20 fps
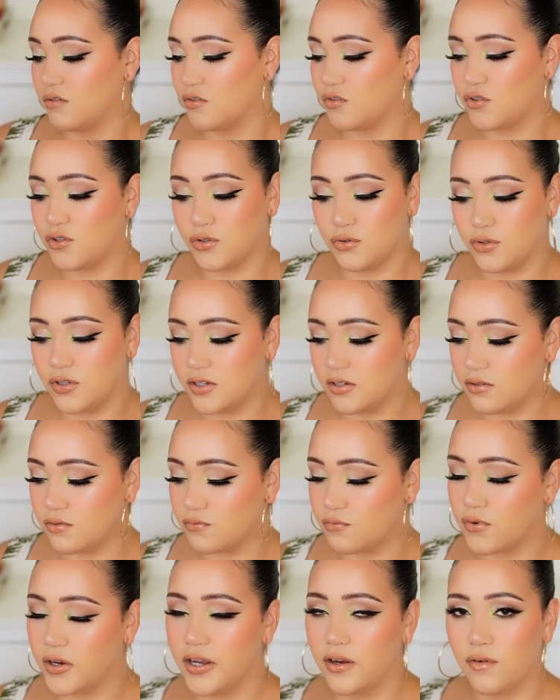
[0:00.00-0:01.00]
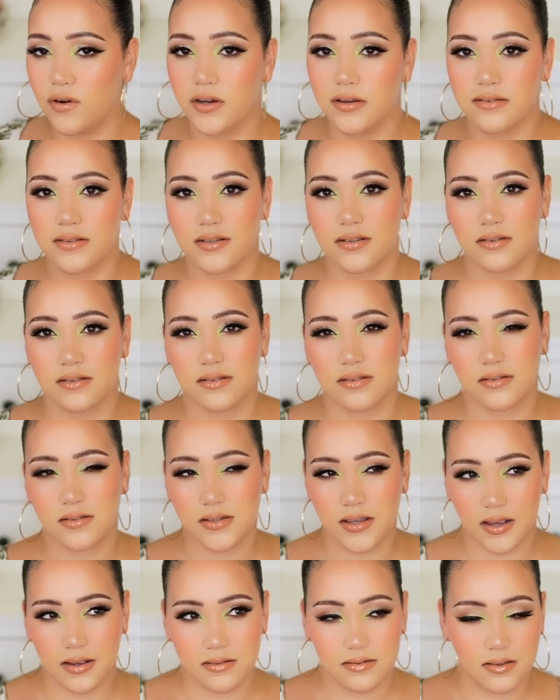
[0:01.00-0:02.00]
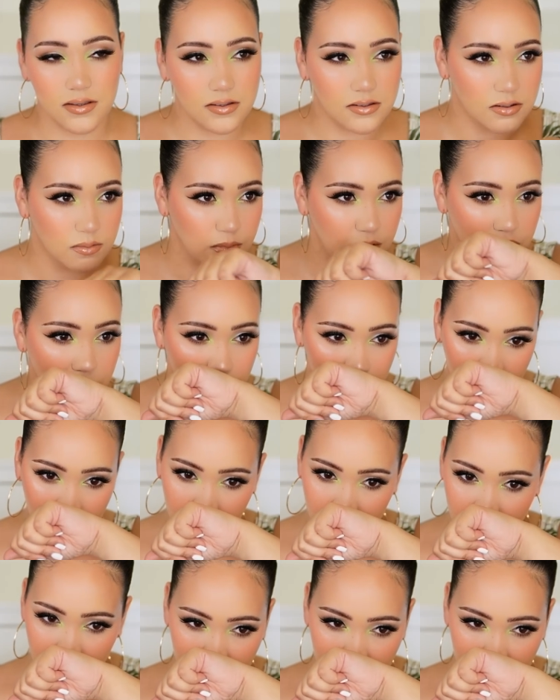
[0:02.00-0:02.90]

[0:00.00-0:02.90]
to this fragrance it's sexy to me